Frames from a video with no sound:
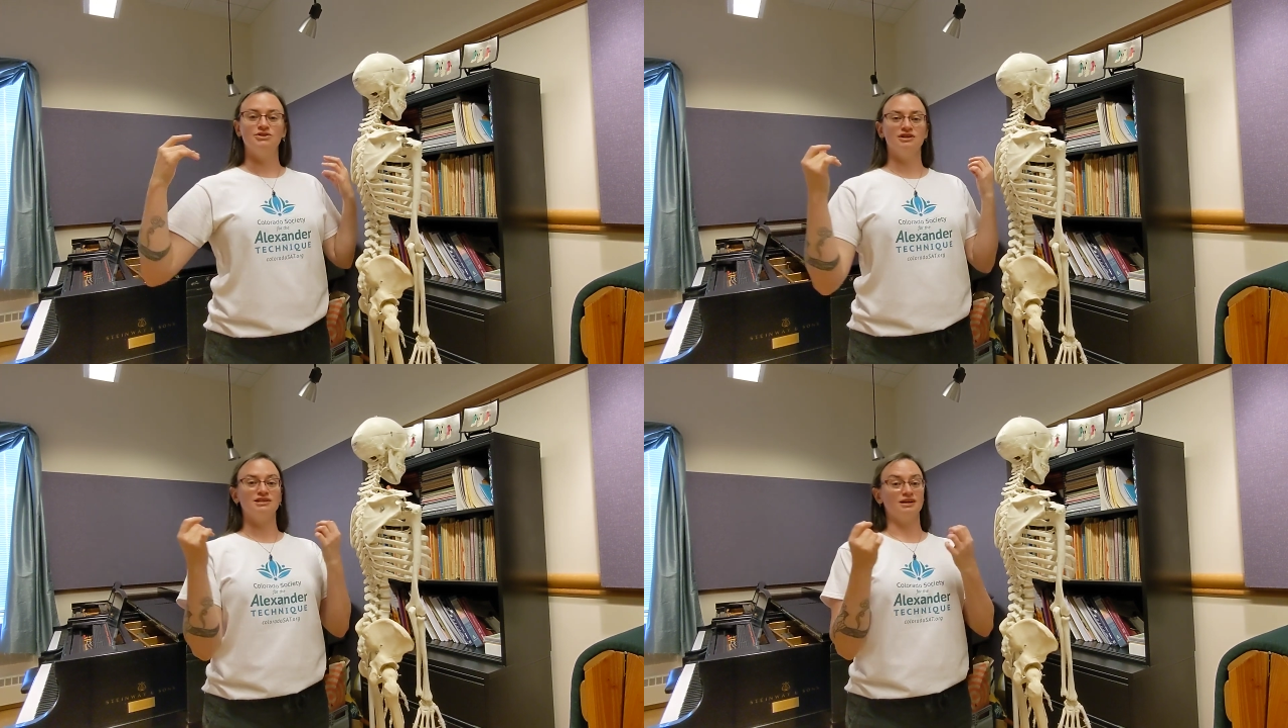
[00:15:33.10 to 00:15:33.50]
to
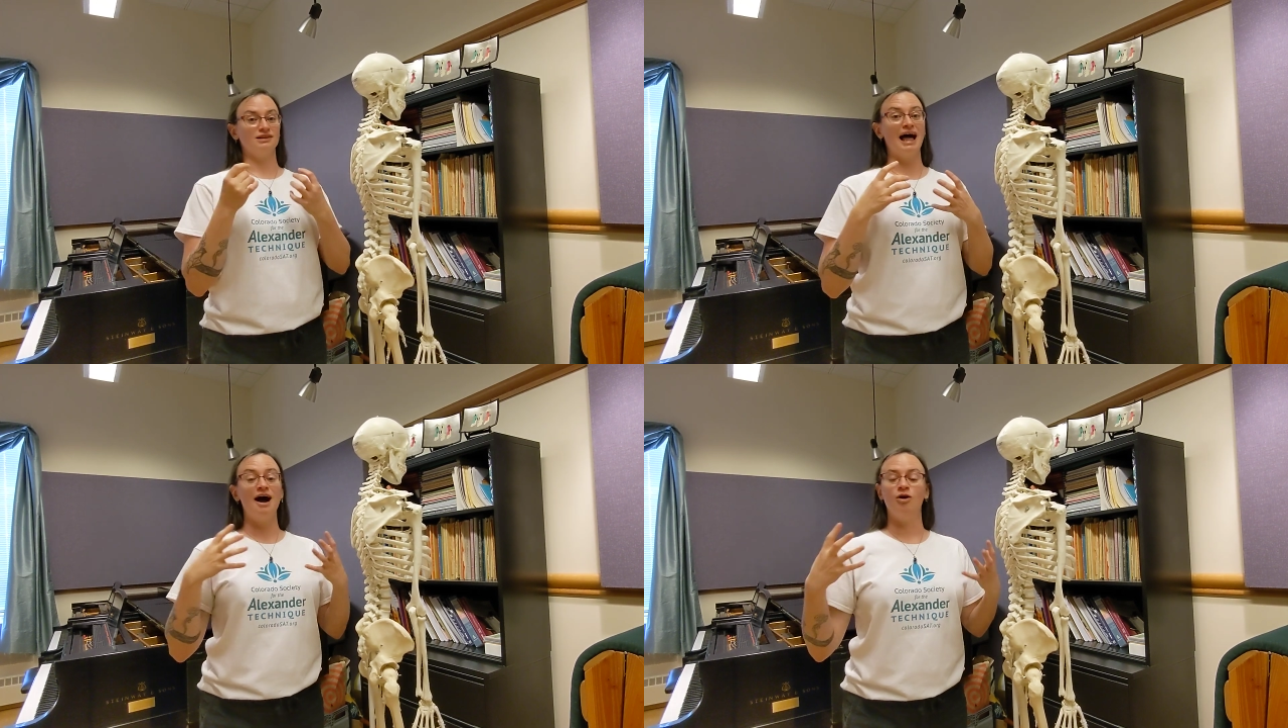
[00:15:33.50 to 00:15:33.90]
just
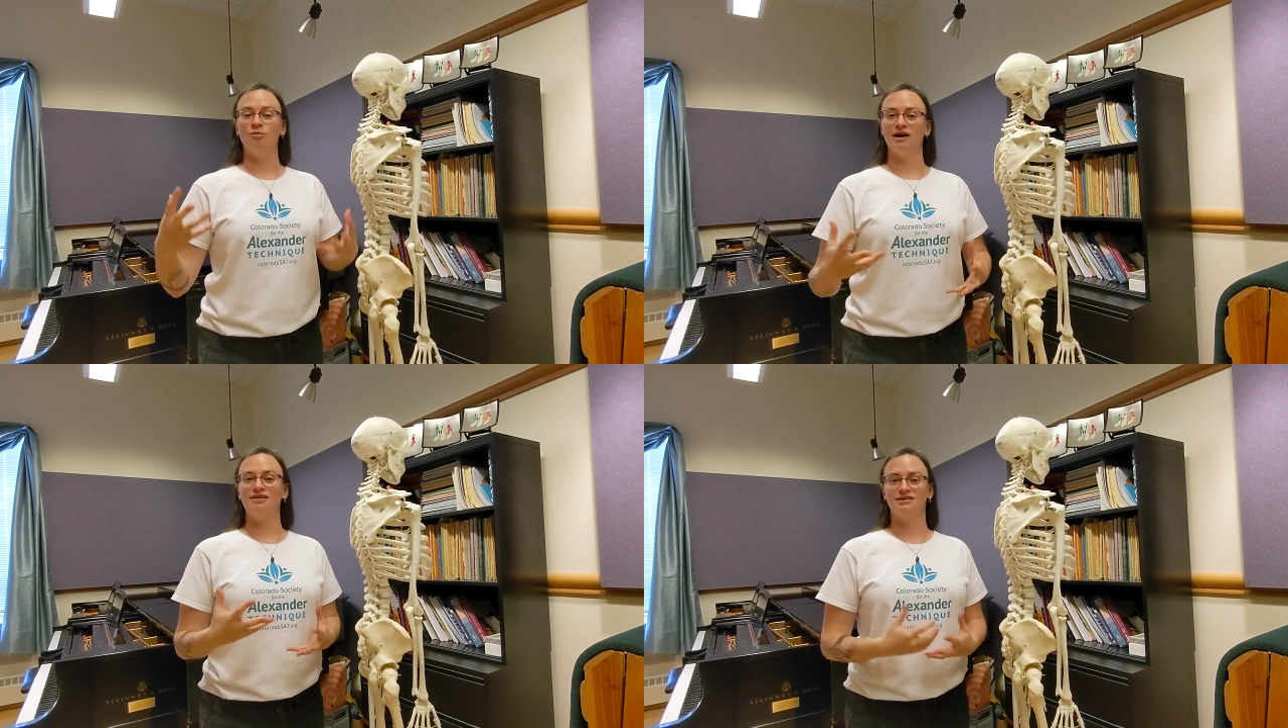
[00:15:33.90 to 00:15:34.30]
allow
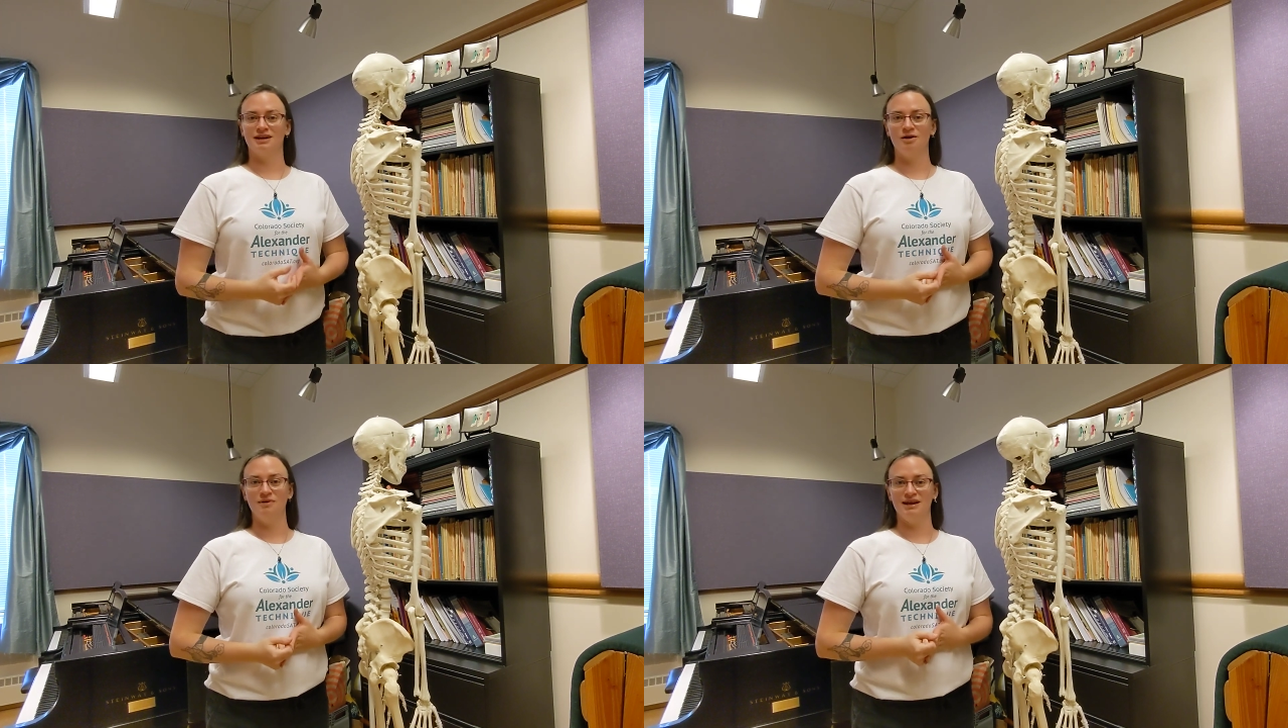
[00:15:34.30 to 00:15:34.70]
breath to
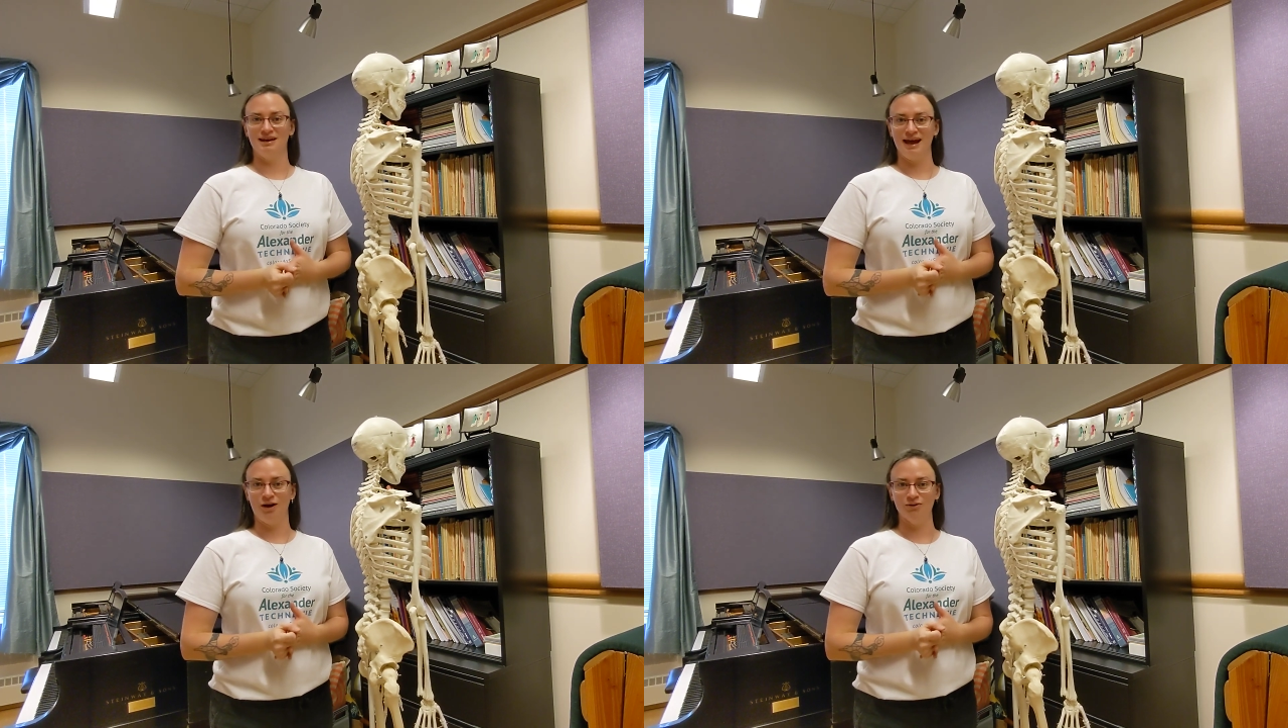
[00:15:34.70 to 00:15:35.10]
come in and
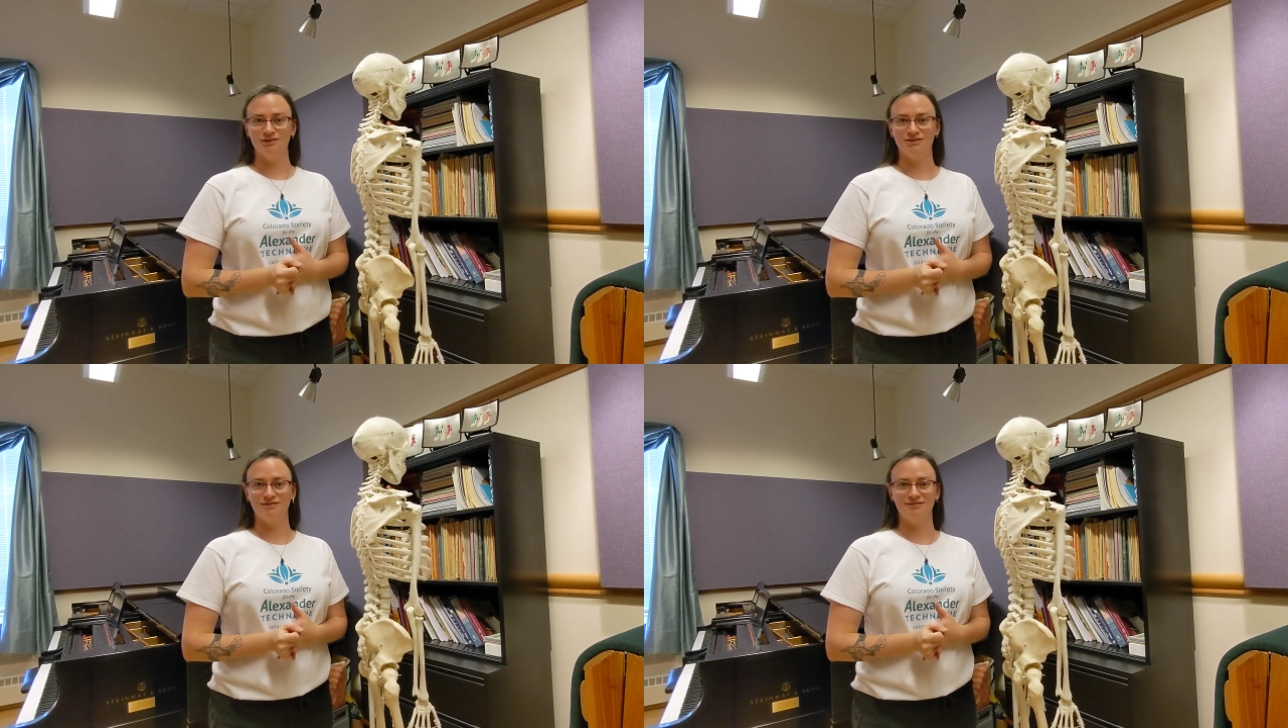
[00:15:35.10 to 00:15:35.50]
out,